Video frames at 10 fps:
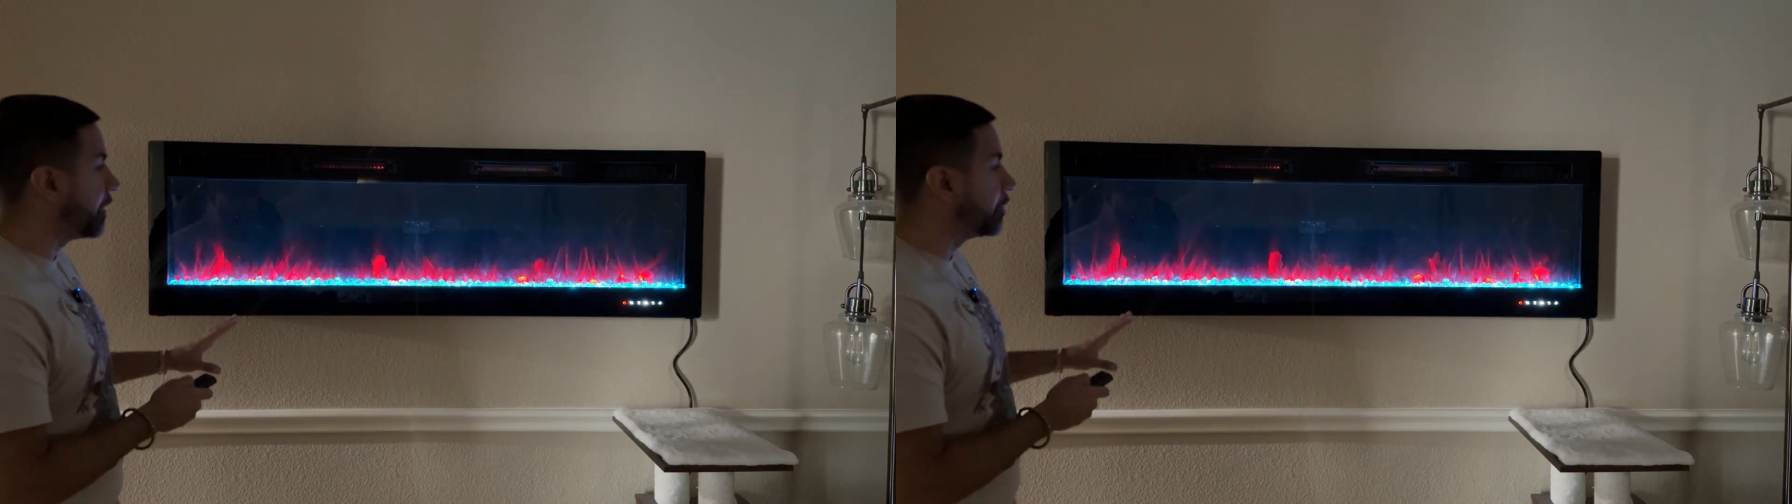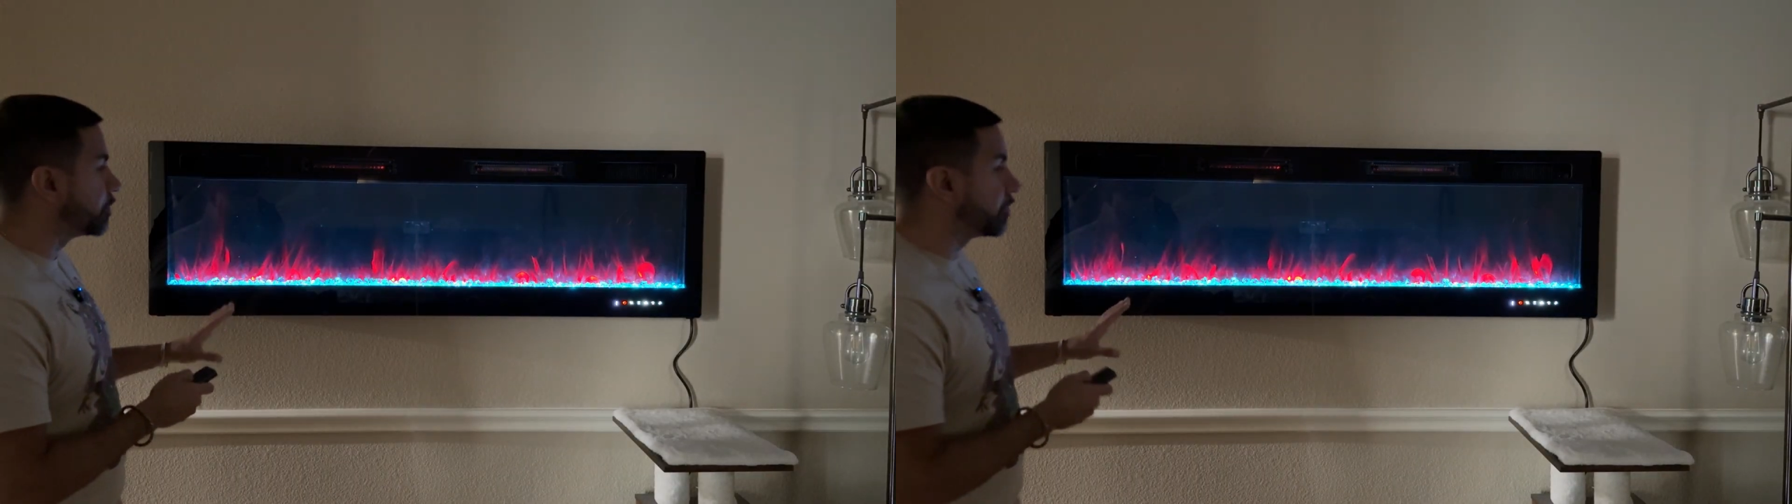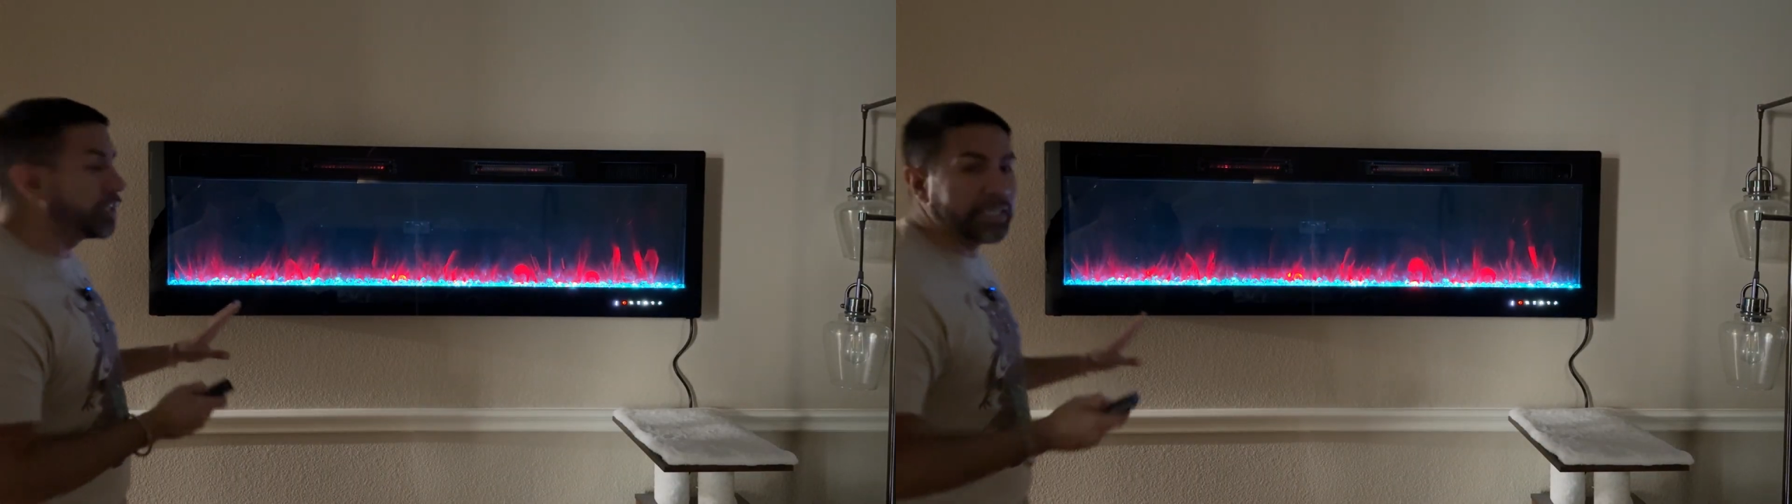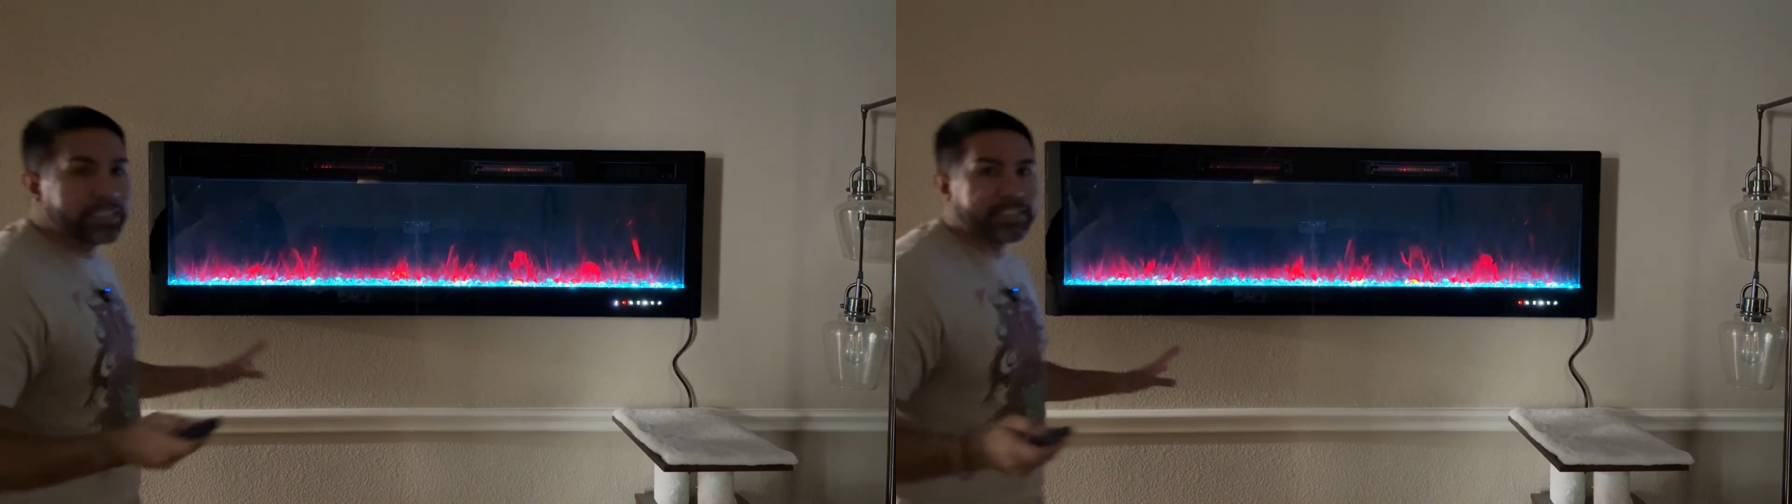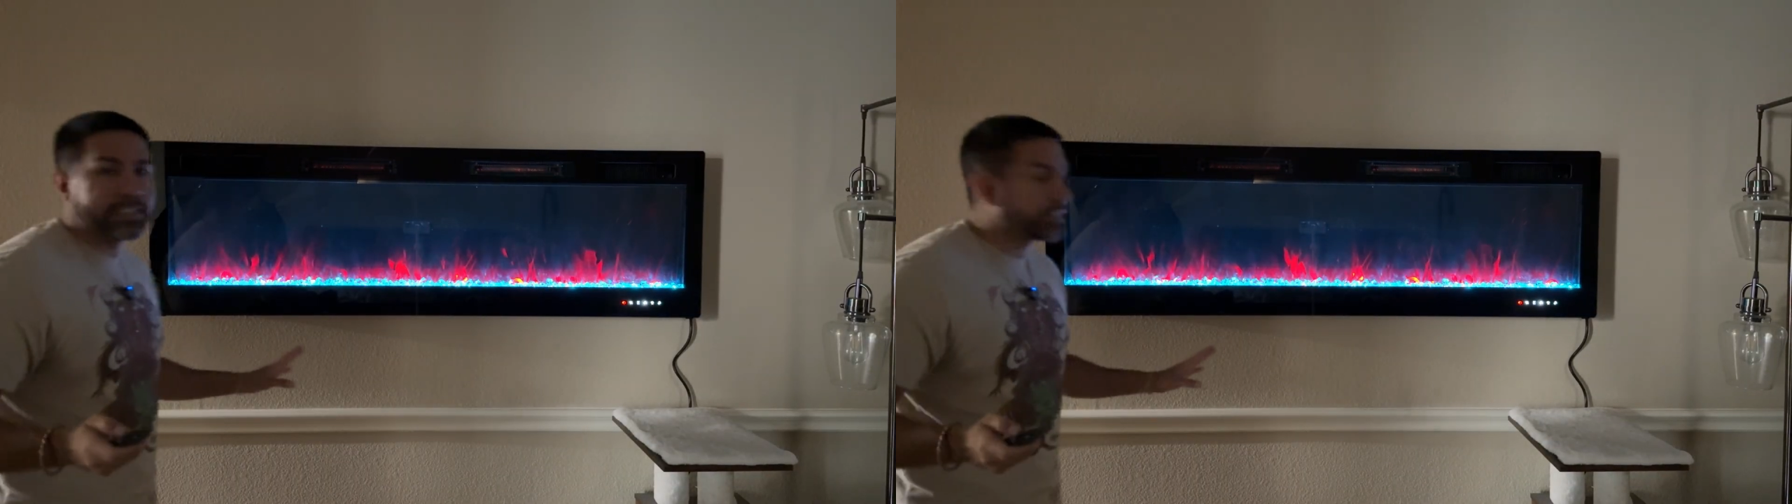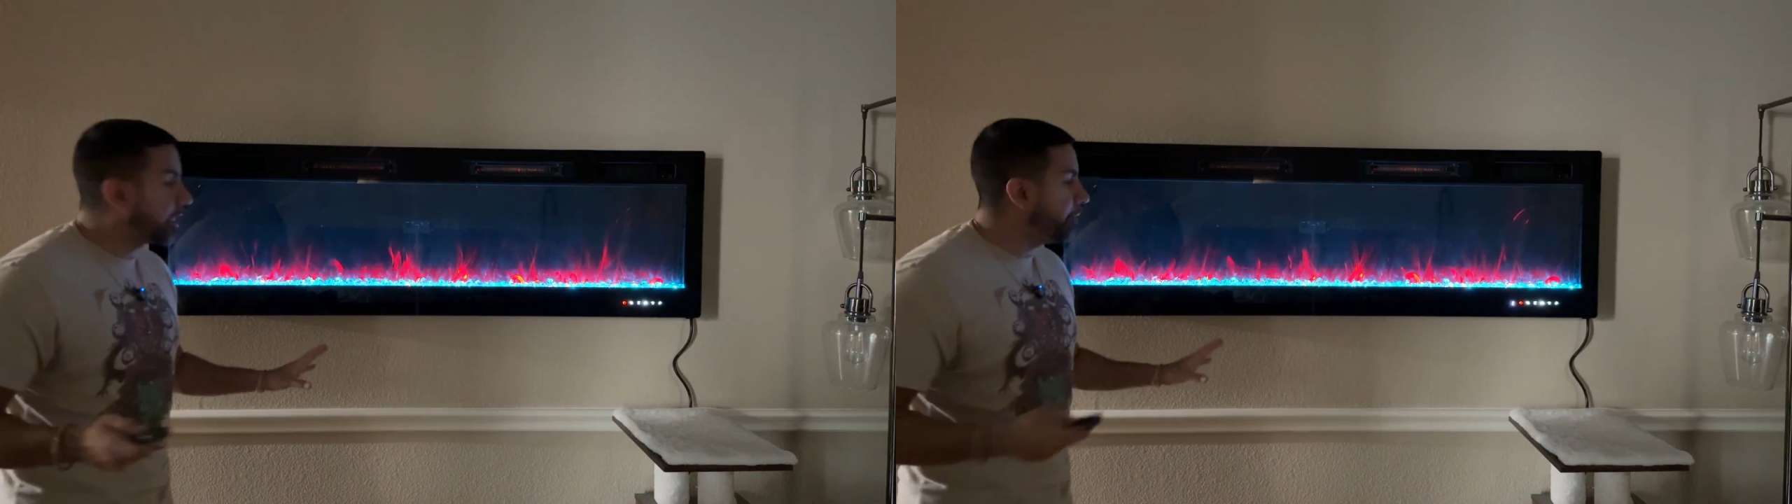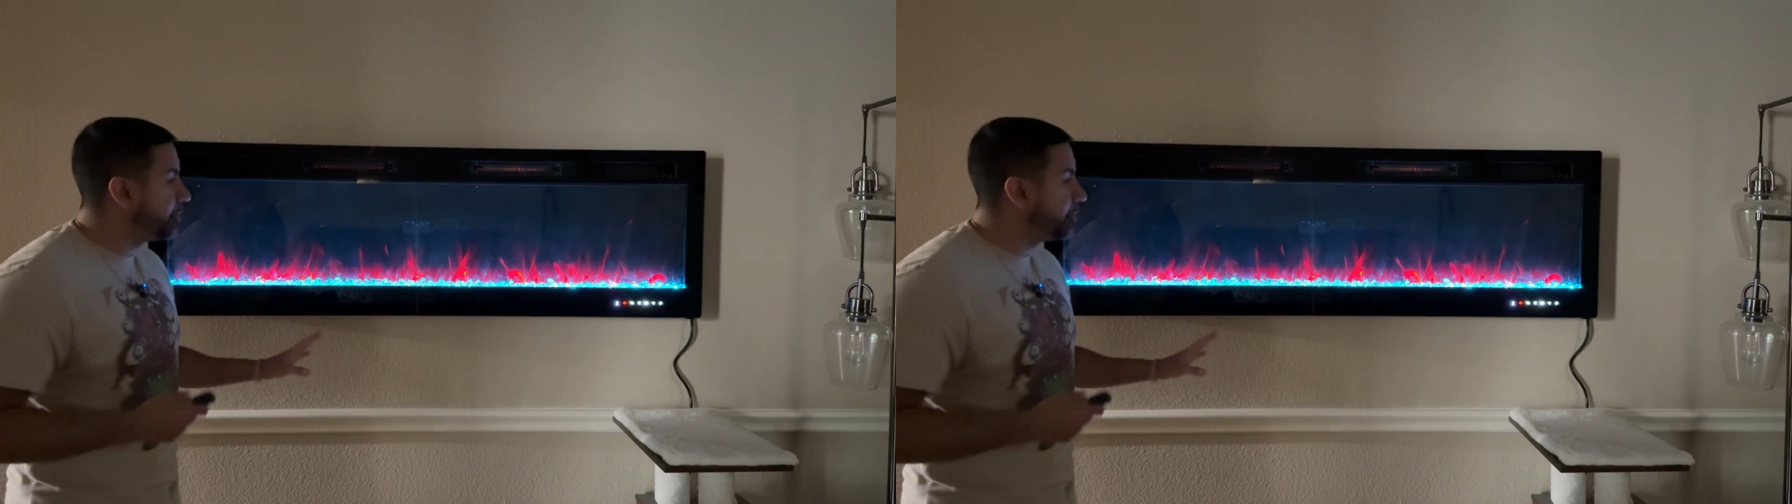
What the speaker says: And it was really easy to set